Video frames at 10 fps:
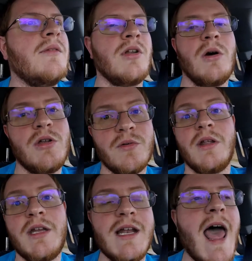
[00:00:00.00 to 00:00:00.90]
even though you
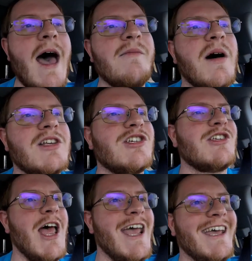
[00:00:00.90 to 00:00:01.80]
really didn't have much
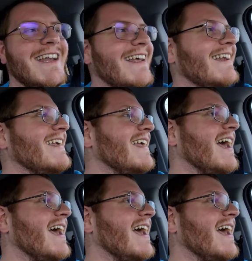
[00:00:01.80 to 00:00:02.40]
say in it.